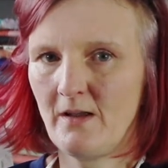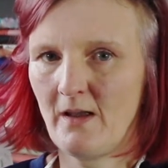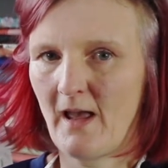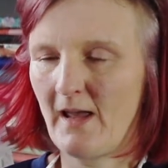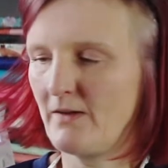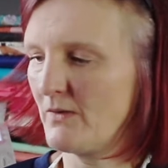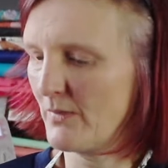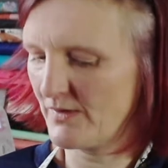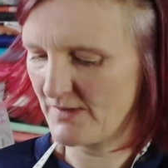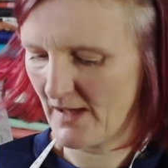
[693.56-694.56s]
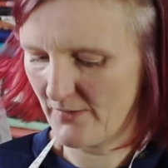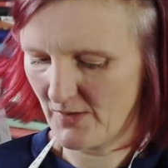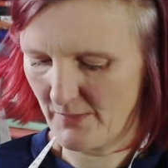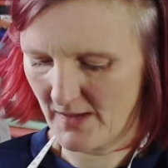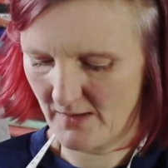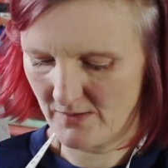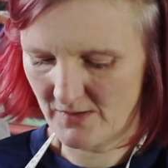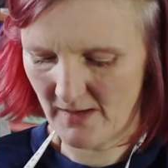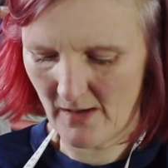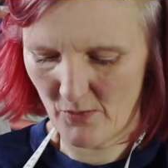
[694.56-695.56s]
end with a safety pin.
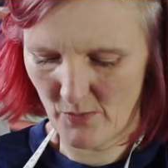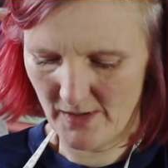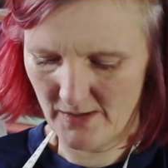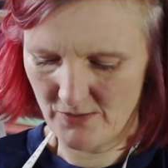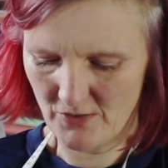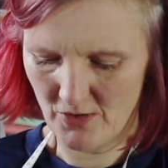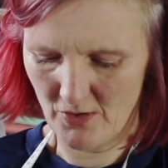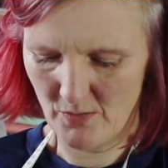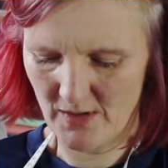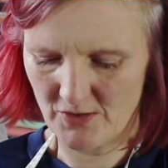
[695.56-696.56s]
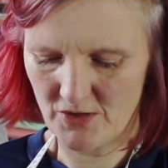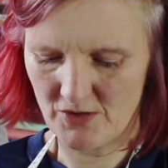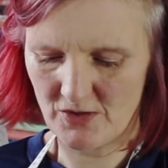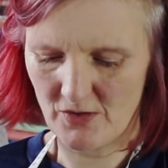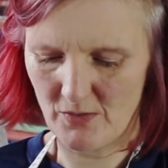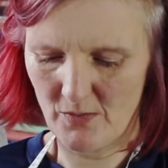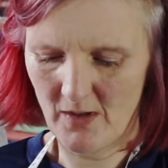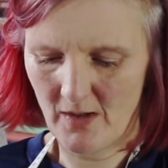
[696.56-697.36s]
So now all we need to do is just to